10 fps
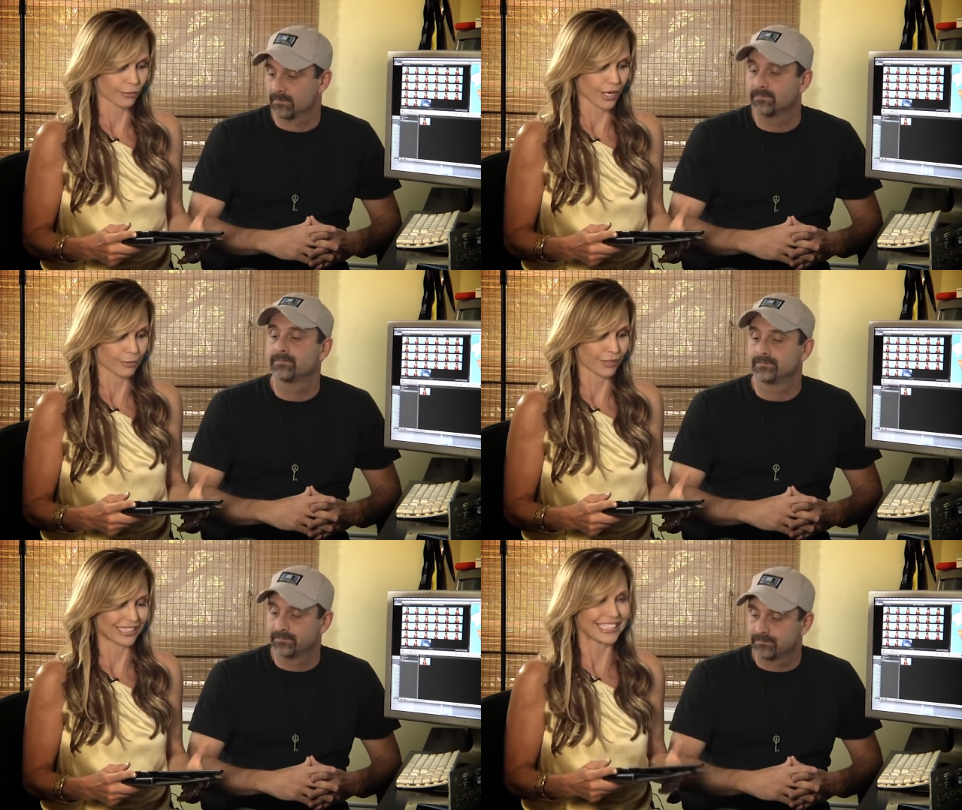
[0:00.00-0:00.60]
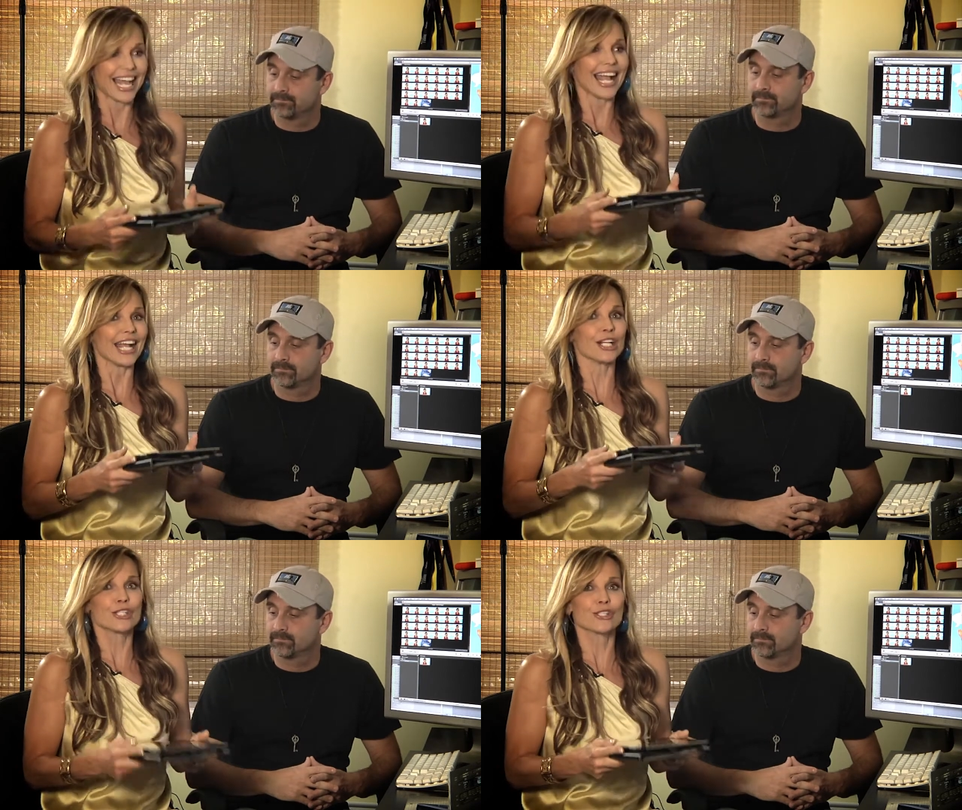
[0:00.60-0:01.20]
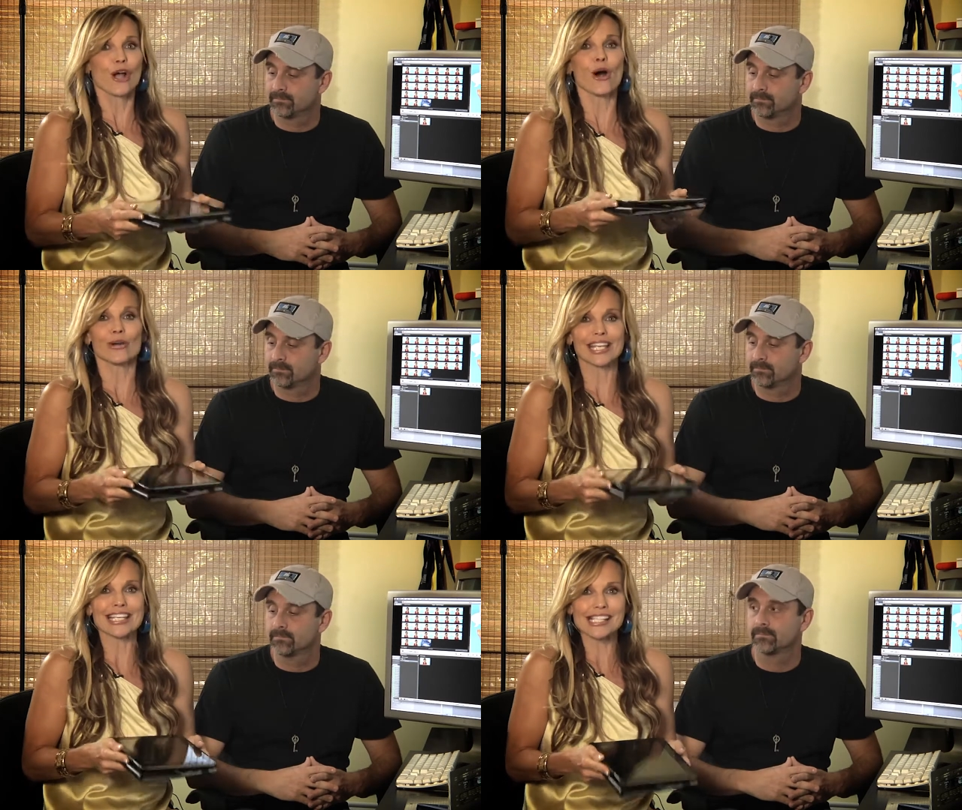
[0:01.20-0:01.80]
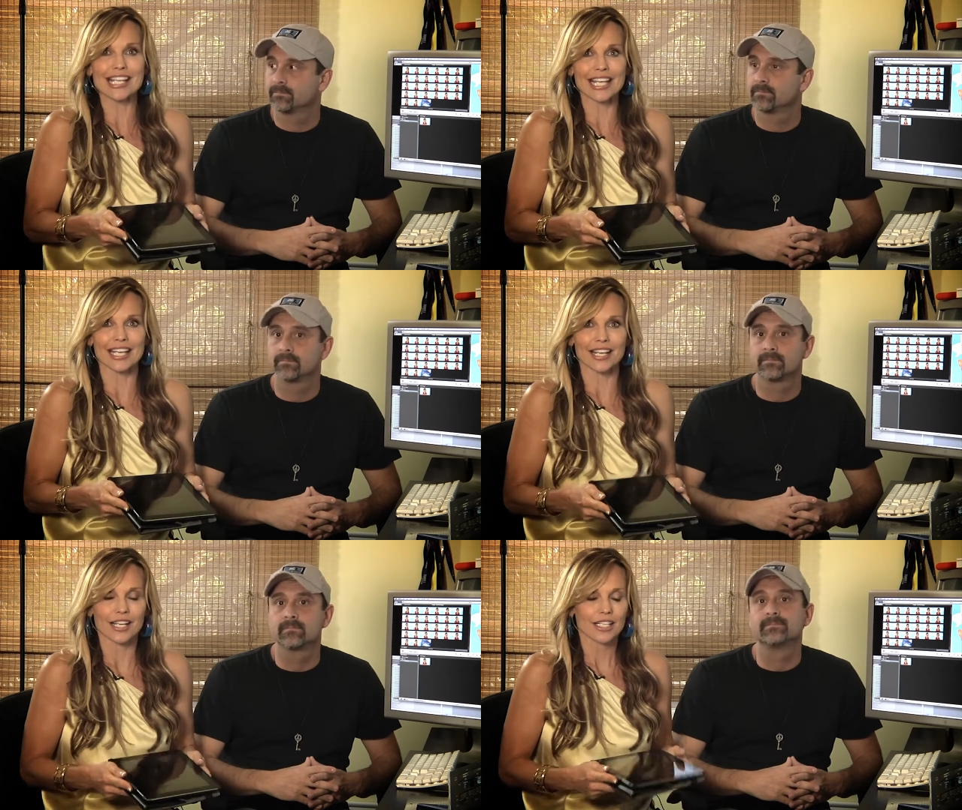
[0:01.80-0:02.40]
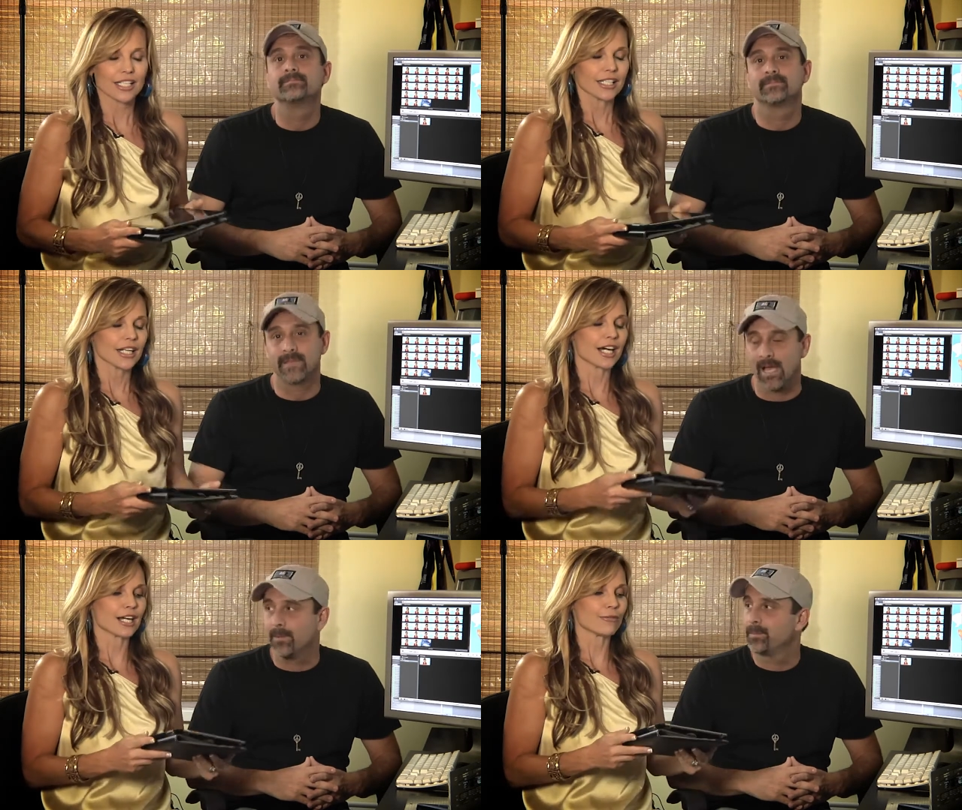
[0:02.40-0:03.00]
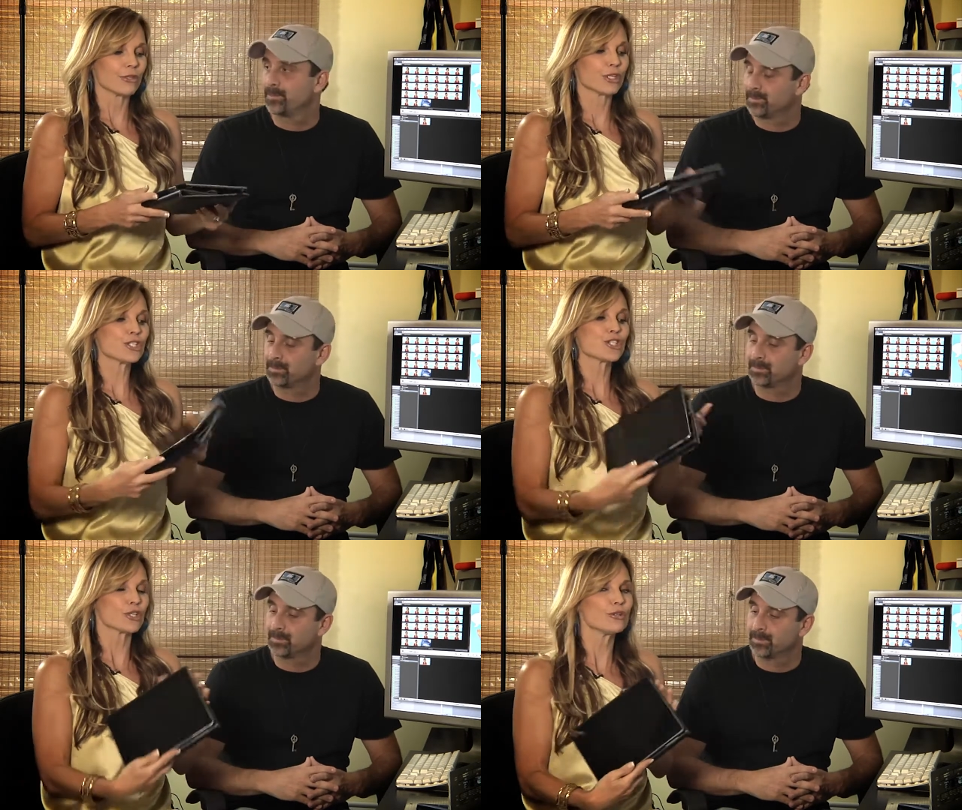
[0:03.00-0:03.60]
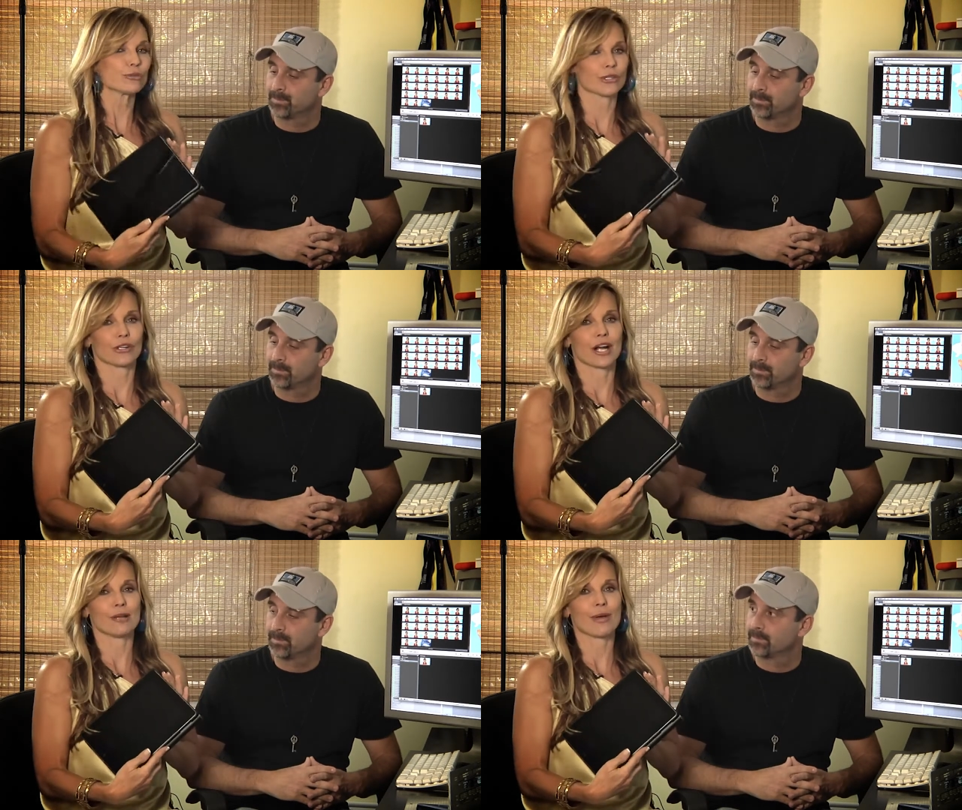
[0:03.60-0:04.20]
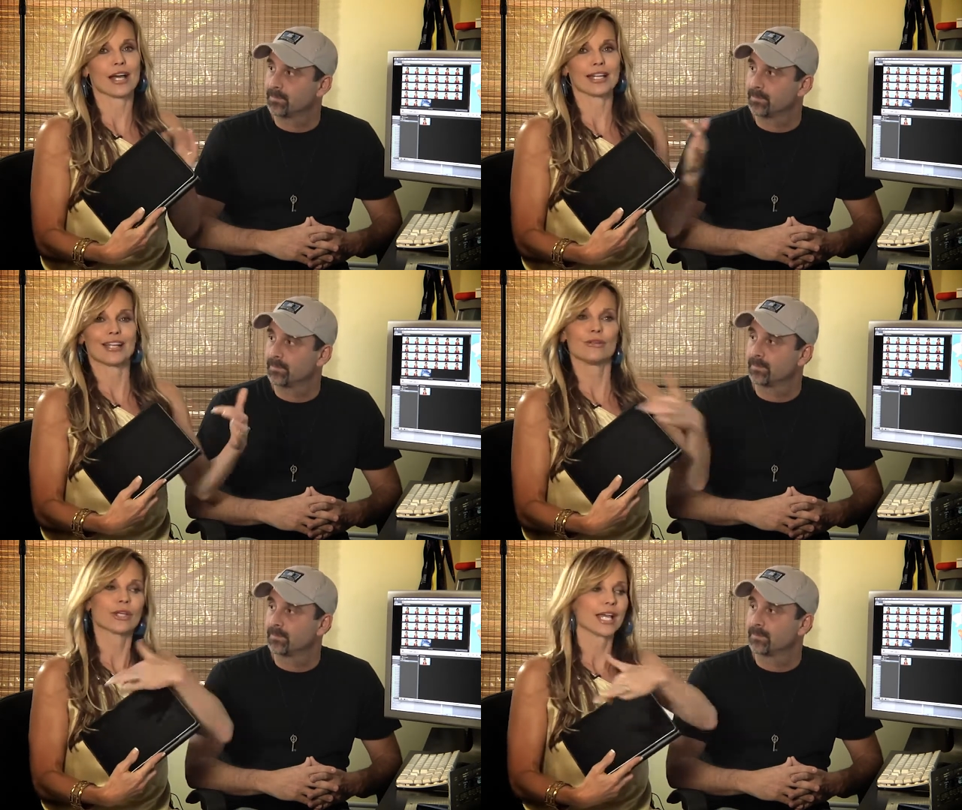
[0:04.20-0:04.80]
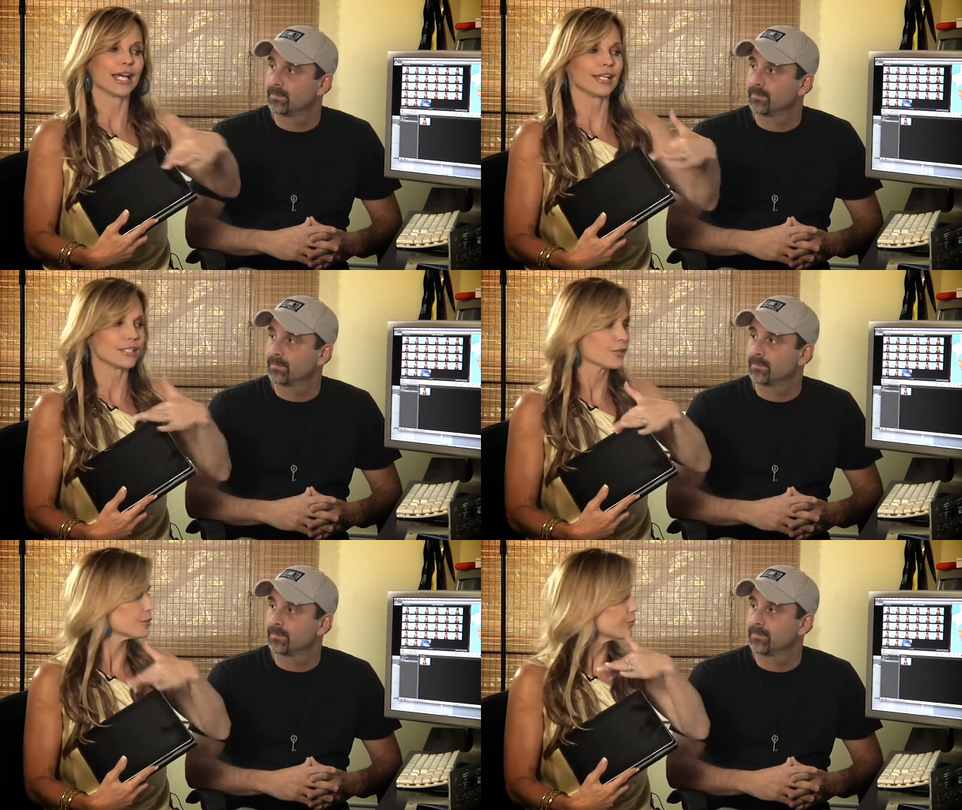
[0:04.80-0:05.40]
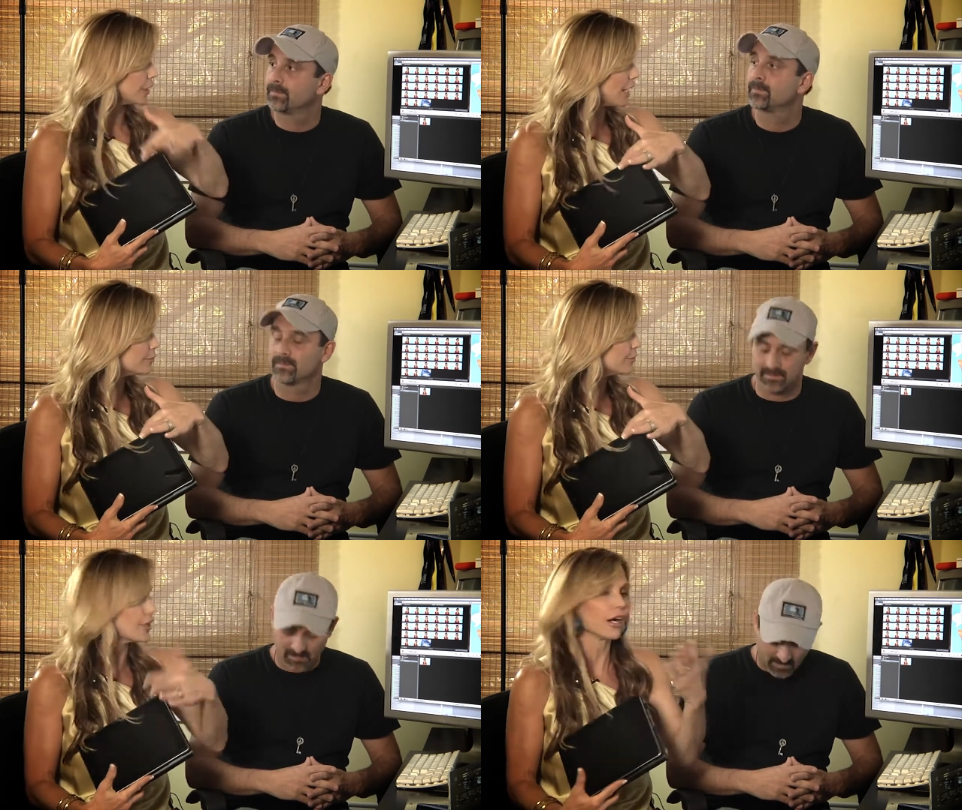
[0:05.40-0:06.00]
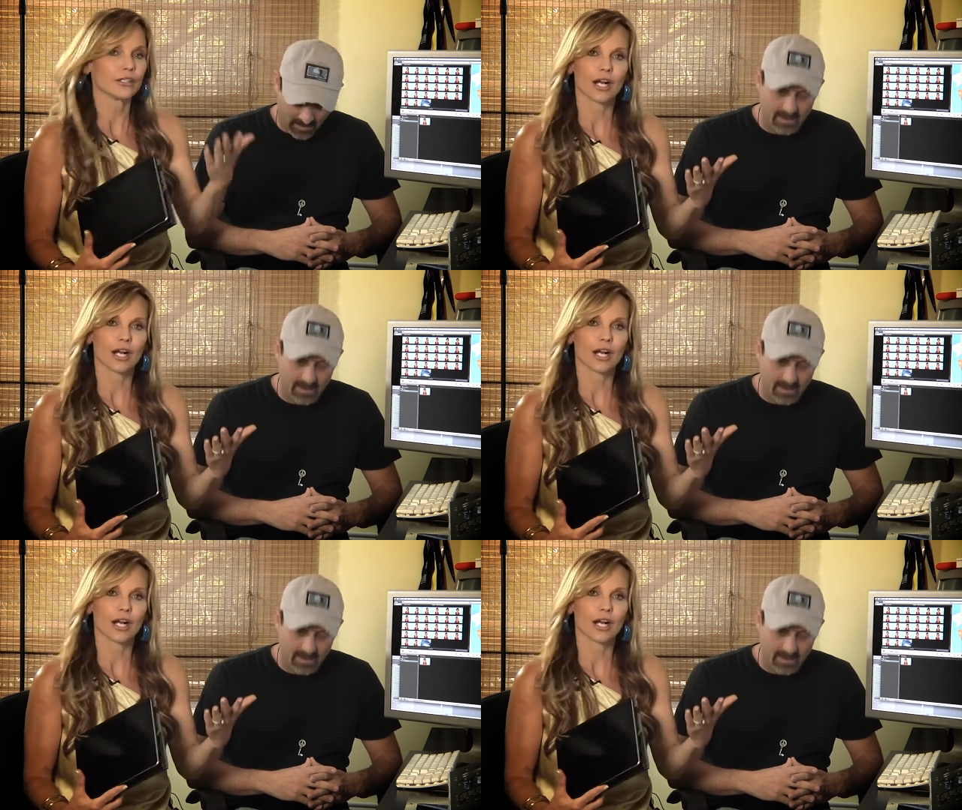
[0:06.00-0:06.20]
Speaker 1: brand, but it's so easy. Yeah. Um, you can shoot with your iPad and you can edit. You can put iMovie on